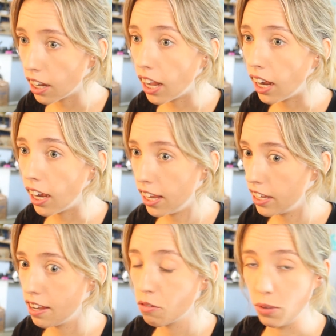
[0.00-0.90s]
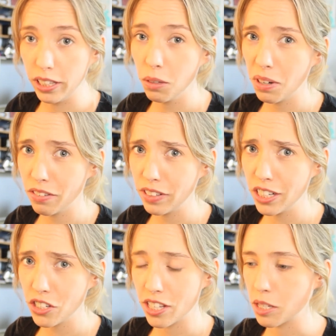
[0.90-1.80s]
I really want to
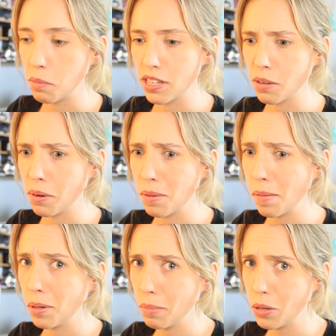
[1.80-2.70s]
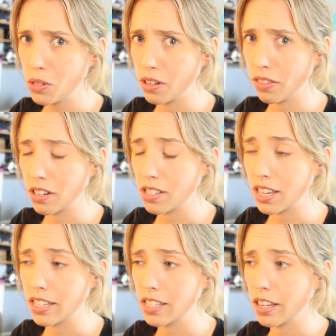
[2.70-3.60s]
finish this because I want to be able to post on
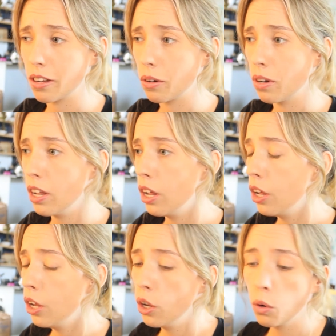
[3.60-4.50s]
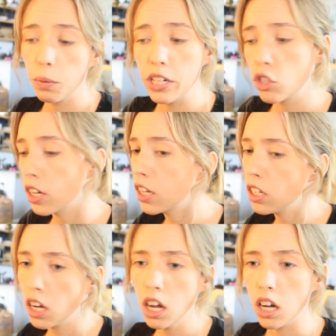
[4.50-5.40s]
Thursday, so we truck
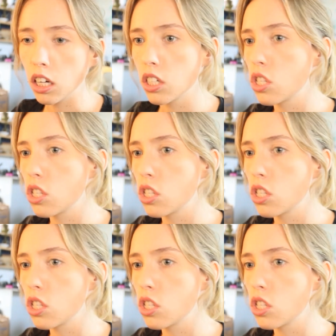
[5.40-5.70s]
along.